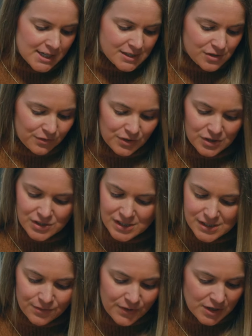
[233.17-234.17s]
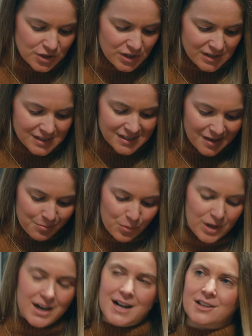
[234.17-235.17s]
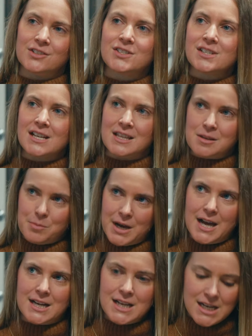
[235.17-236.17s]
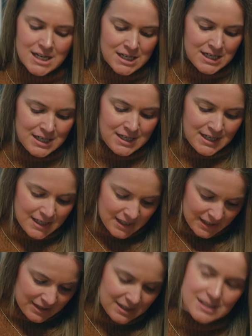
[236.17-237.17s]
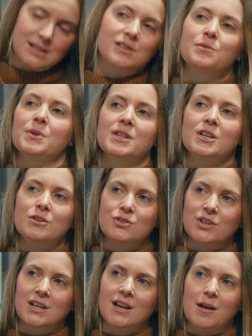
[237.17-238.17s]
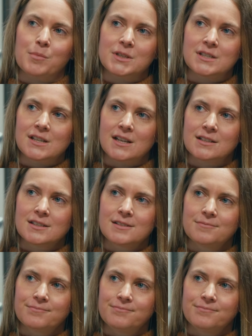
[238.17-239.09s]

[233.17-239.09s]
So if there's dysfunction somewhere else in the body, this is the one that usually compensates.